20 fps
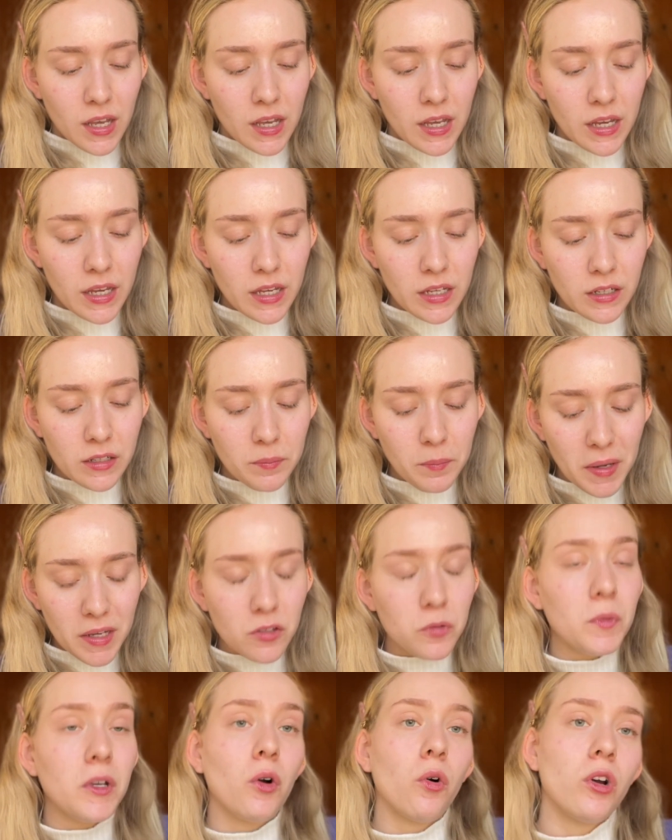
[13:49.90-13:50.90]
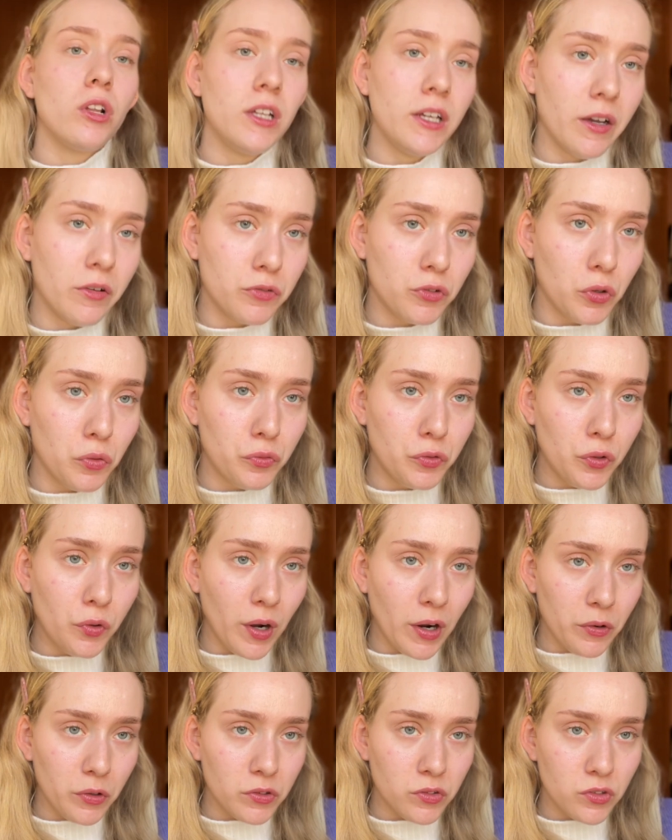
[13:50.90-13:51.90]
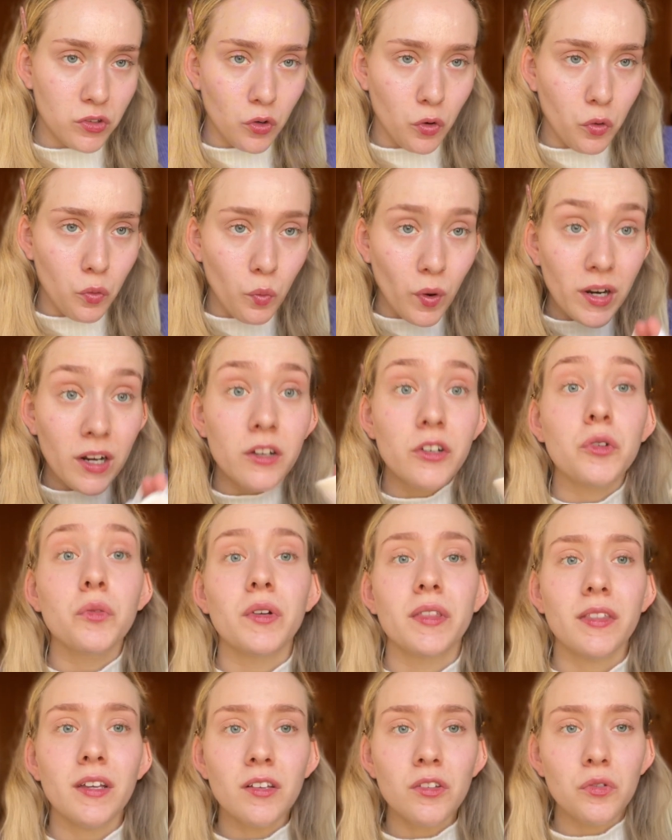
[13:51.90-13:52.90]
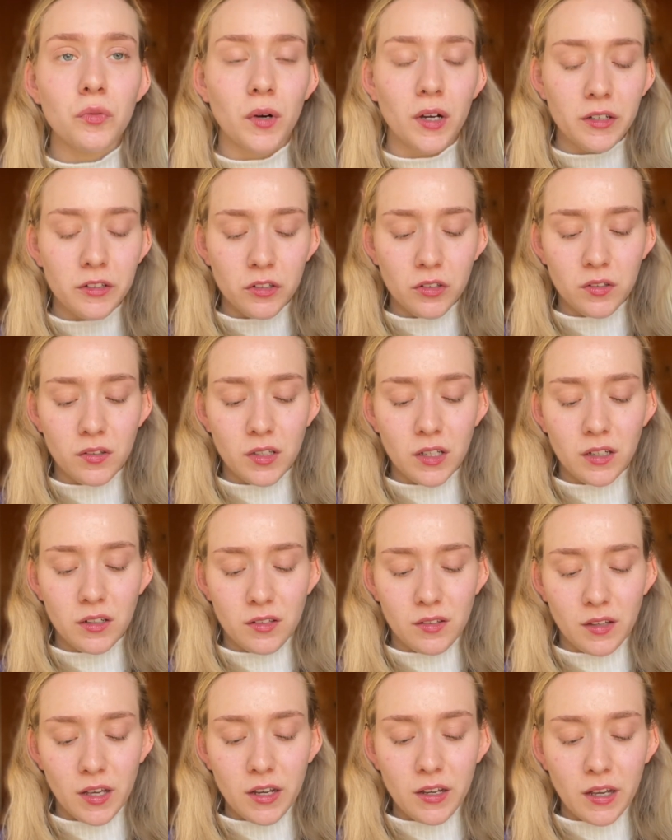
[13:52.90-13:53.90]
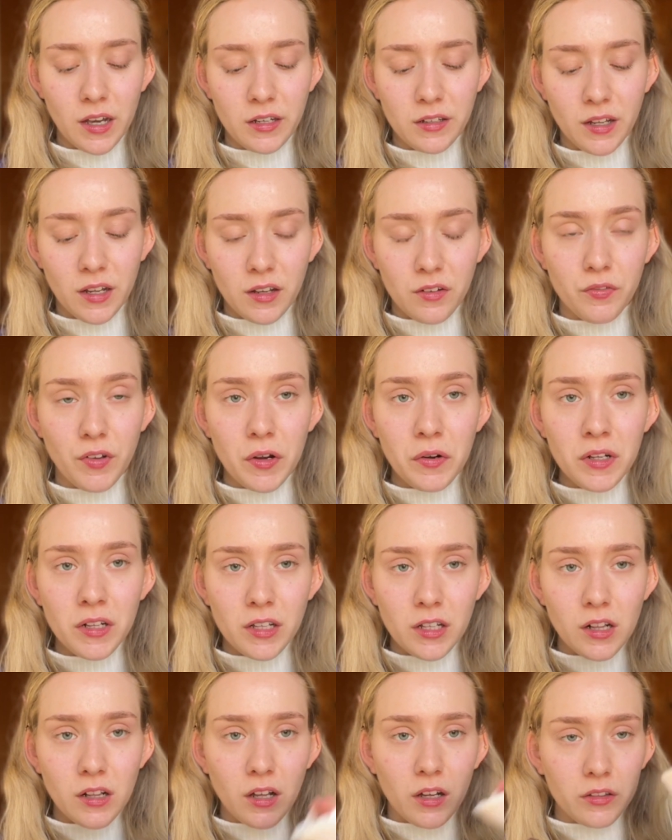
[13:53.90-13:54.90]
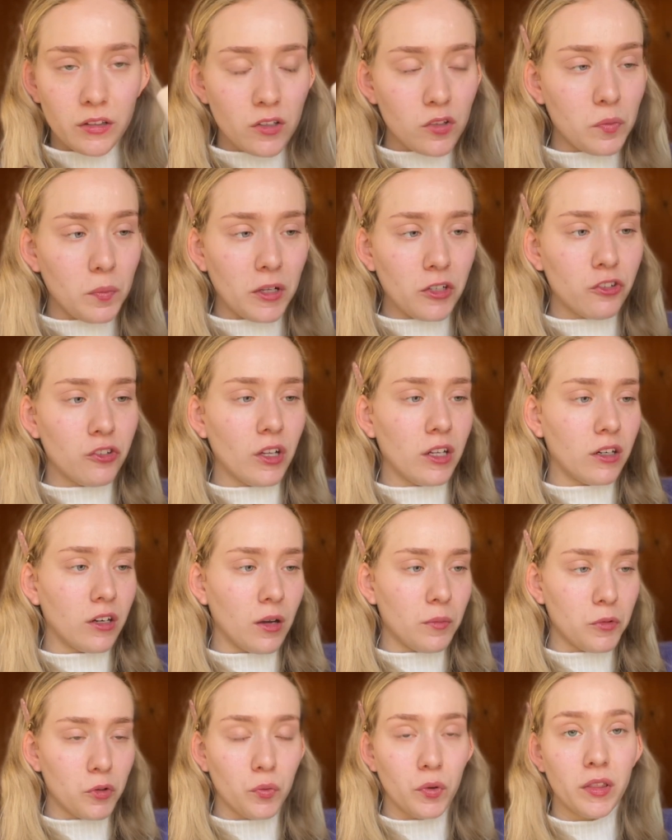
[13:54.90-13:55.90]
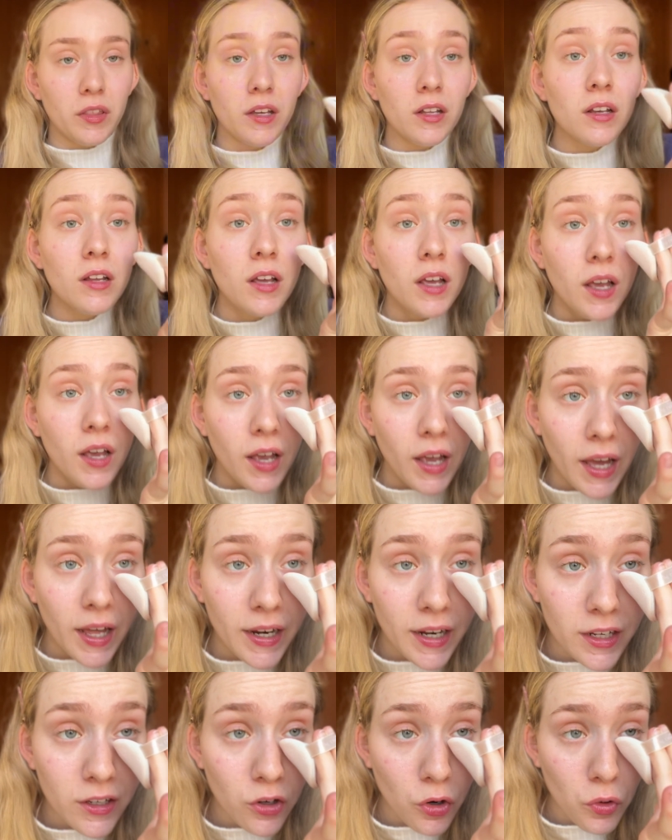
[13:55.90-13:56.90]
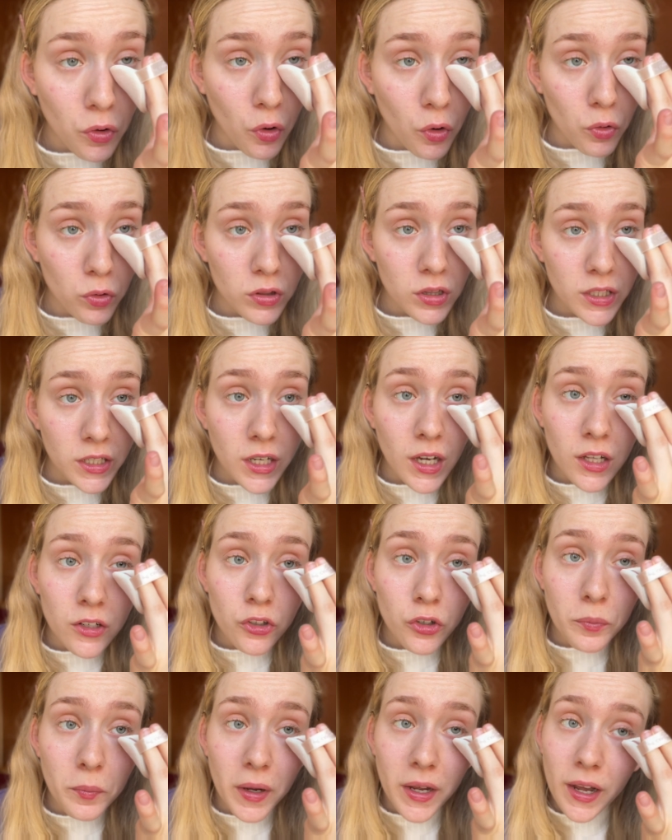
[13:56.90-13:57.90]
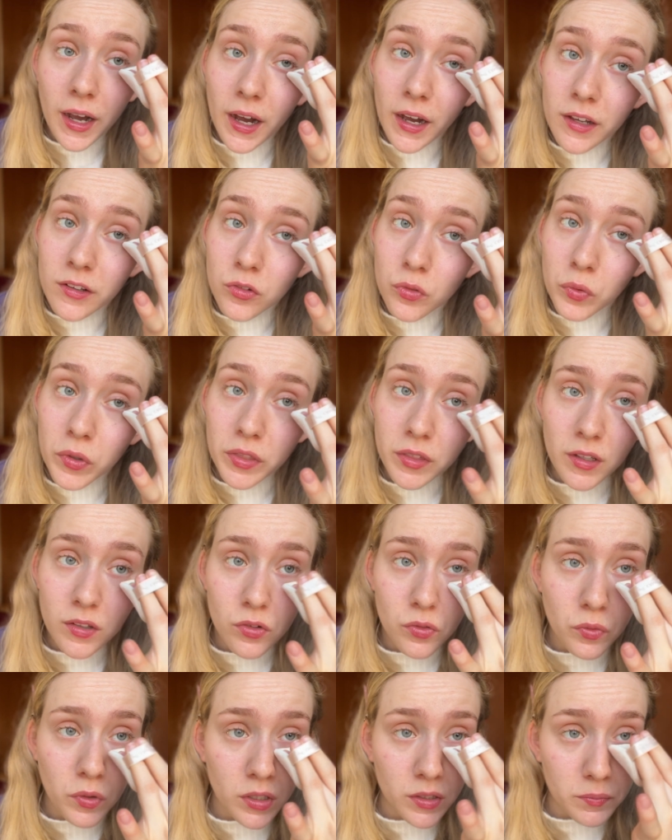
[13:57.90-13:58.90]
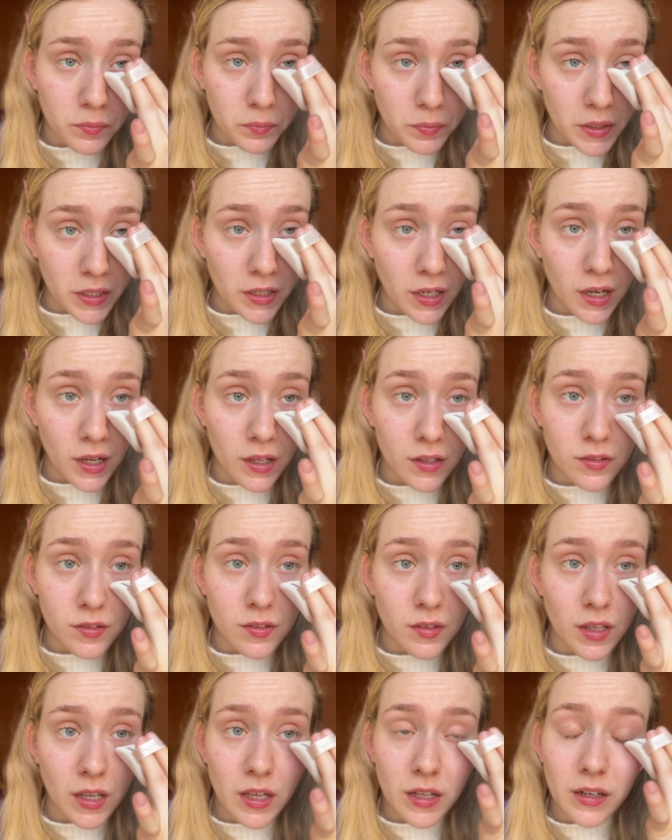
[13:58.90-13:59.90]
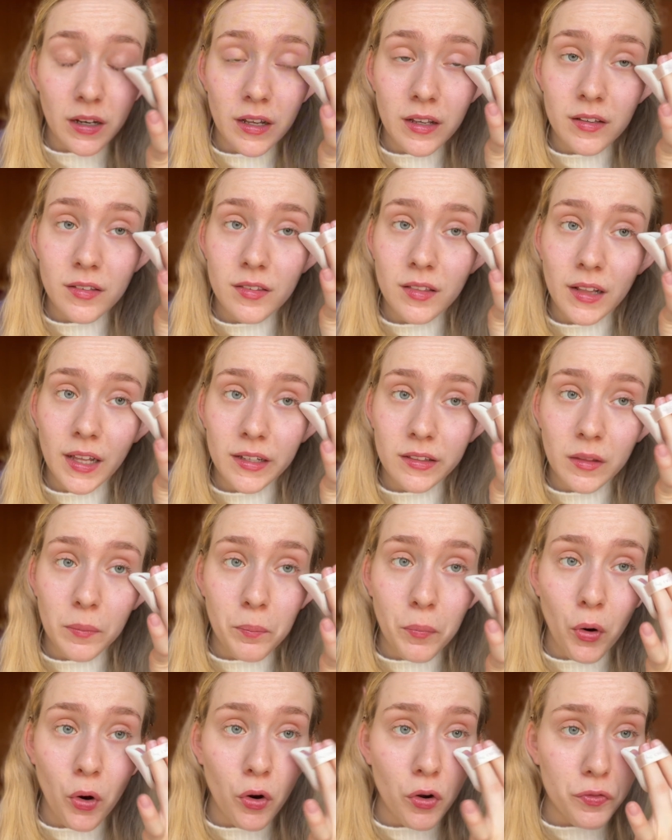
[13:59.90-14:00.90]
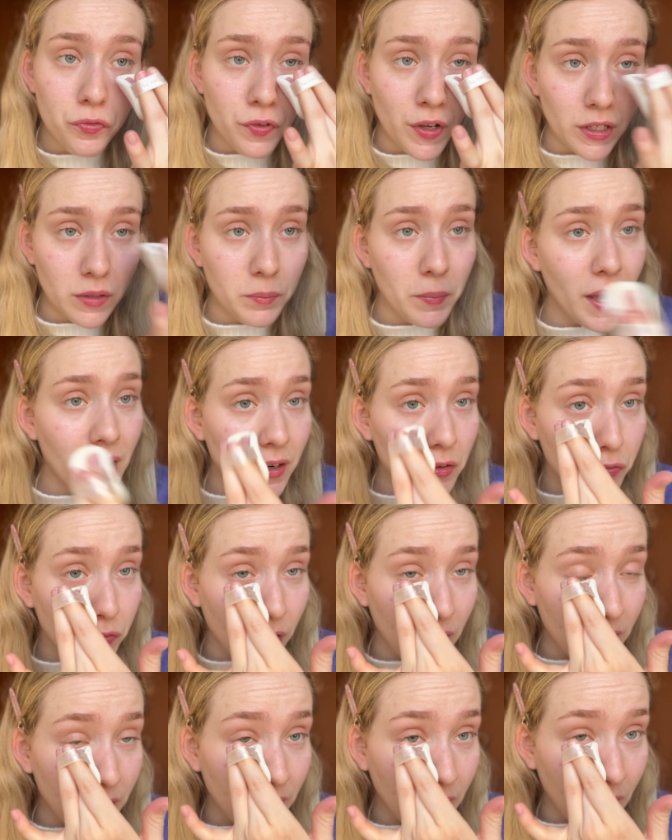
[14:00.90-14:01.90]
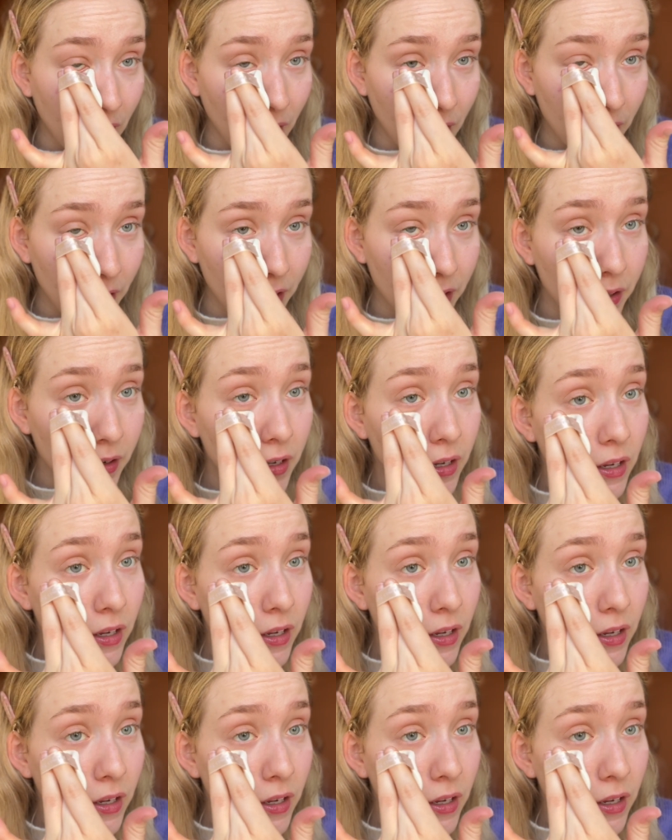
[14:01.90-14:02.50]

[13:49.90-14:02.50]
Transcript: it makes me oily after a few hours. So what I do with this one, you'll see in a sec, I take very little on the sponge that comes with it, and I go only under my eyes with this one because it is like the perfect mattifying eye